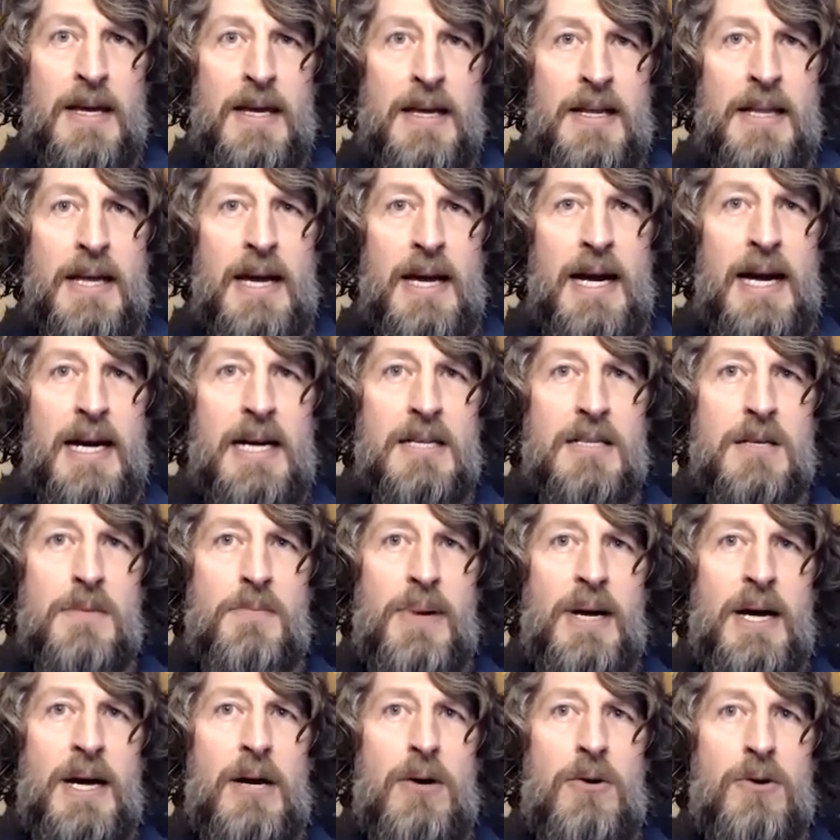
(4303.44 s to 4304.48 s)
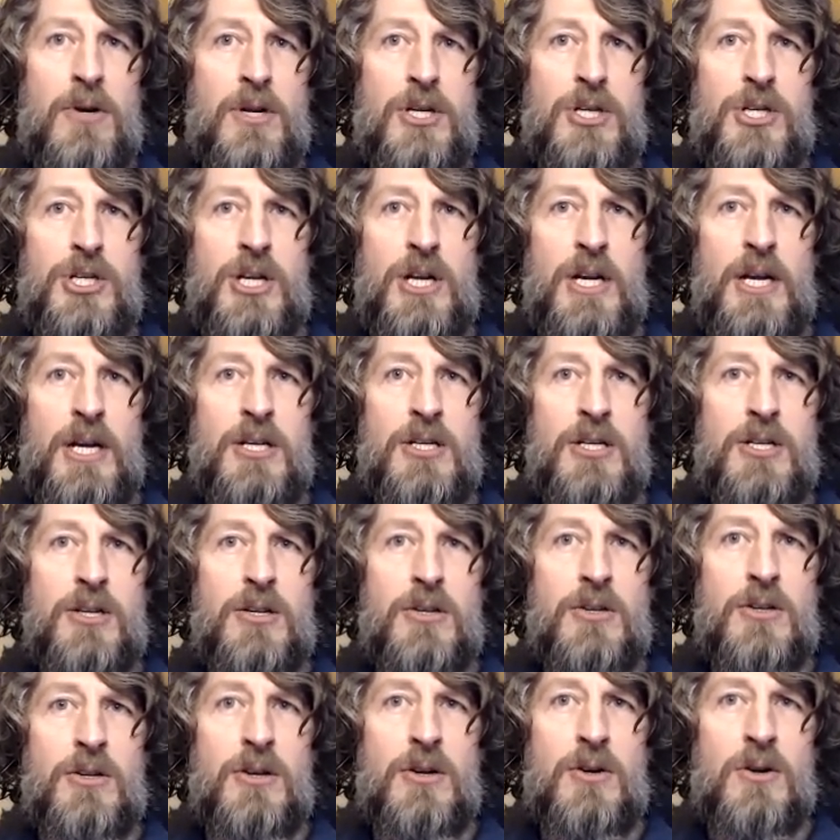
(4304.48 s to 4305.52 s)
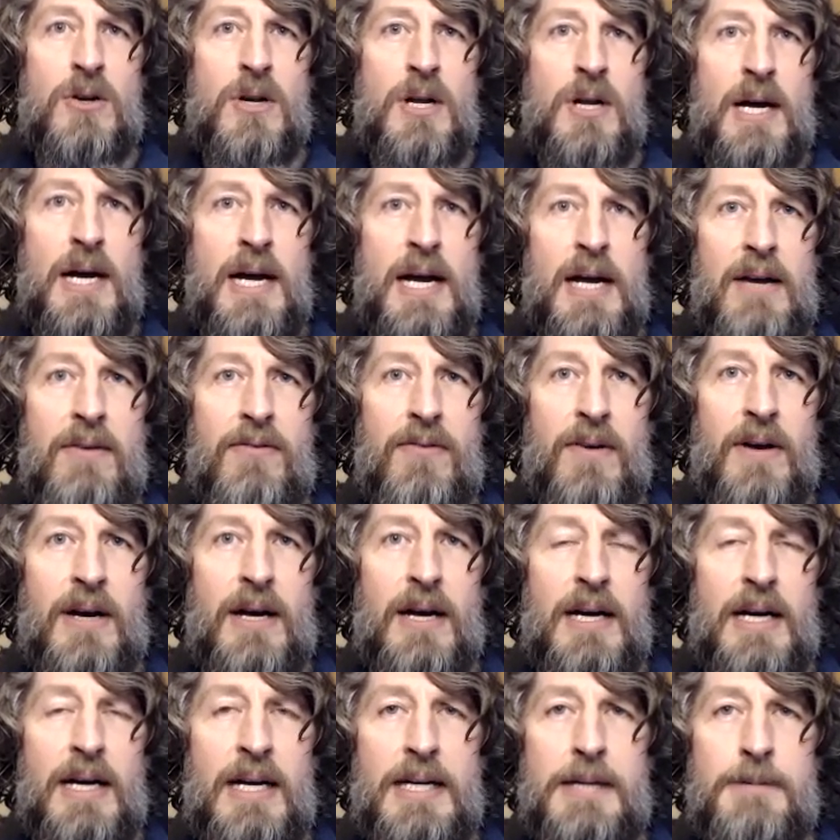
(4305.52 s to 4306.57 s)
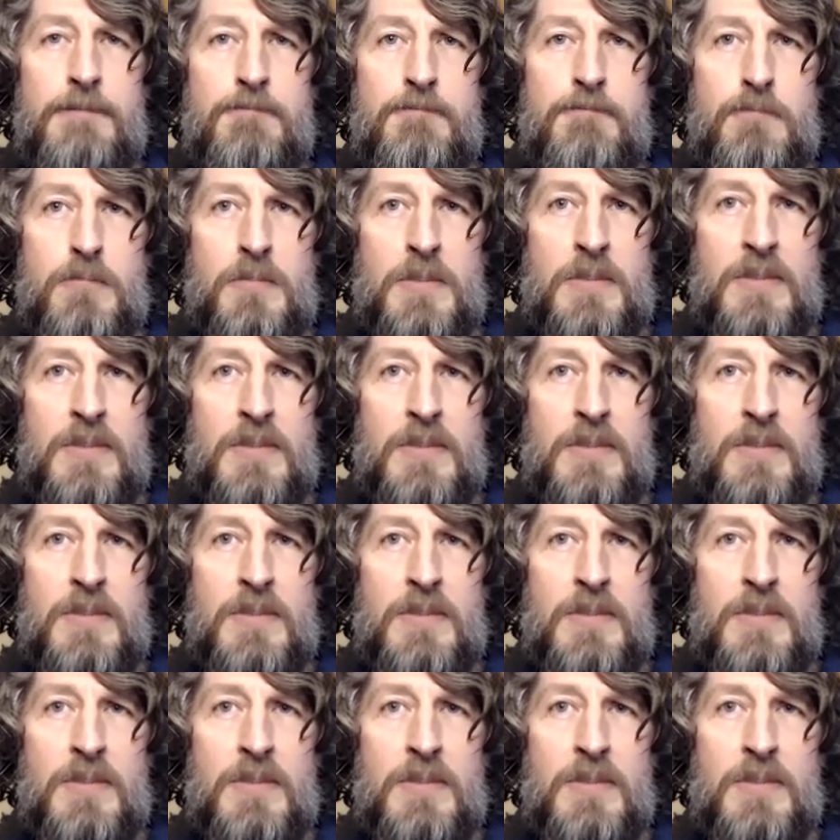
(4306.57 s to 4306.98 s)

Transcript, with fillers: that has the power to change their life, um,